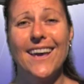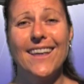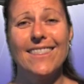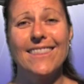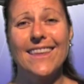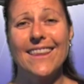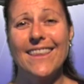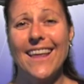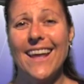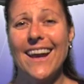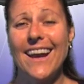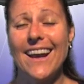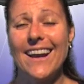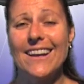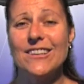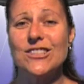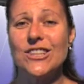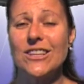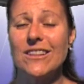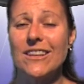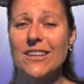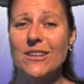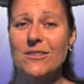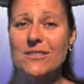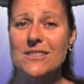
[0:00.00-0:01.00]
then that
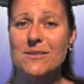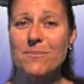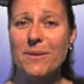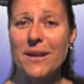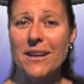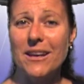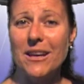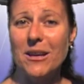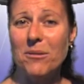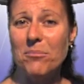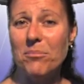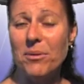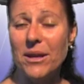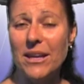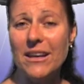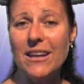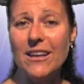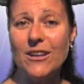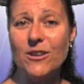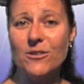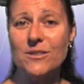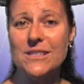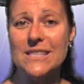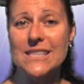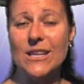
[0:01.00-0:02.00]
energy that you're spending
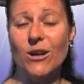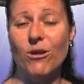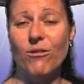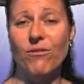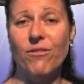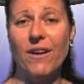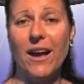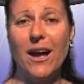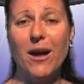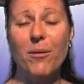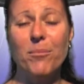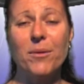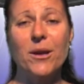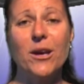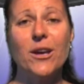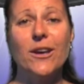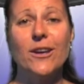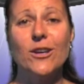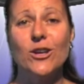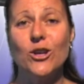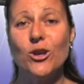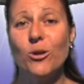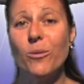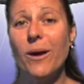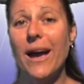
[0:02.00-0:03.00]
beating yourself up,
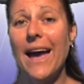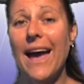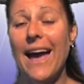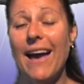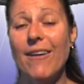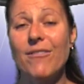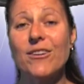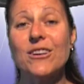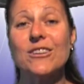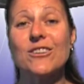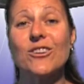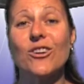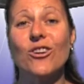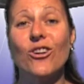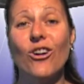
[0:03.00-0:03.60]
you haven't